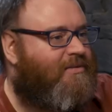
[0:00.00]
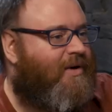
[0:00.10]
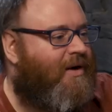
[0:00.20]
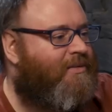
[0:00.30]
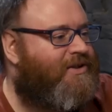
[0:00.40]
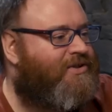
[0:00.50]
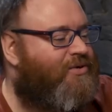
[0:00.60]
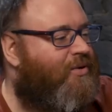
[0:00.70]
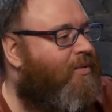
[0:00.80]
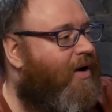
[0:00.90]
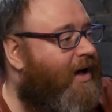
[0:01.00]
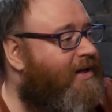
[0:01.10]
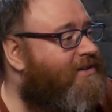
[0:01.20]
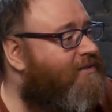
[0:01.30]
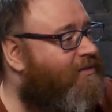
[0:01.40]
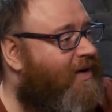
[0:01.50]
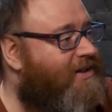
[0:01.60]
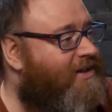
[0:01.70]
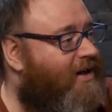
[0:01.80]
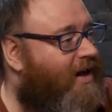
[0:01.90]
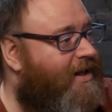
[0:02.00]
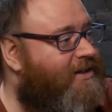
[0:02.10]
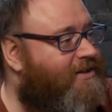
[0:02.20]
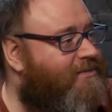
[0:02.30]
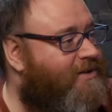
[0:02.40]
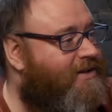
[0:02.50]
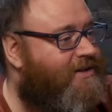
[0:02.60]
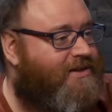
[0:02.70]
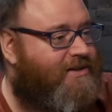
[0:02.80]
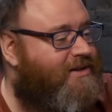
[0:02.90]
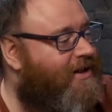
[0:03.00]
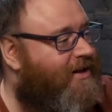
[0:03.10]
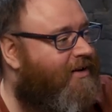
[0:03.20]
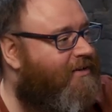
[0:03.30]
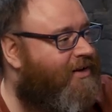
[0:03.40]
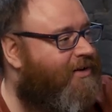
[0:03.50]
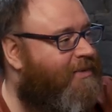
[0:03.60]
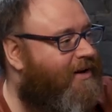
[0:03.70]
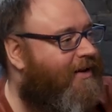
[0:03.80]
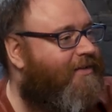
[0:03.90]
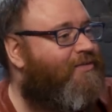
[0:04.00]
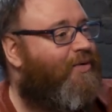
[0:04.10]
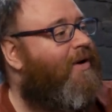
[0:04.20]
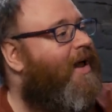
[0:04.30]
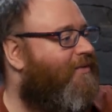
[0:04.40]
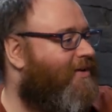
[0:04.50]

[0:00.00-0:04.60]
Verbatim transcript: She's well, we have. saw wires and flashing lights. We didn't, you know, it could be like the Fallout